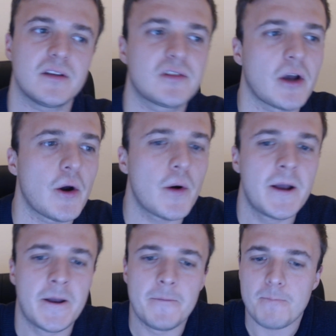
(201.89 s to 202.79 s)
So
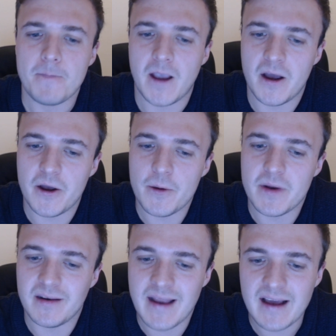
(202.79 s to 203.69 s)

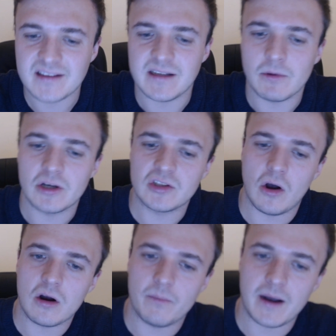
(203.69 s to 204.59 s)
next, I'm going to
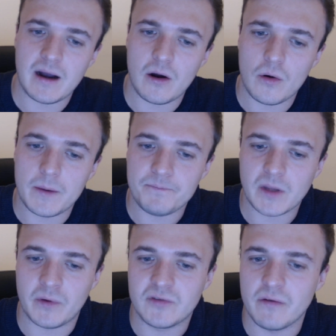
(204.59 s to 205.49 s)
talk about
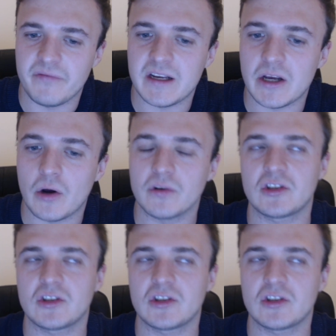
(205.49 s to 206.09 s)
we've done videos.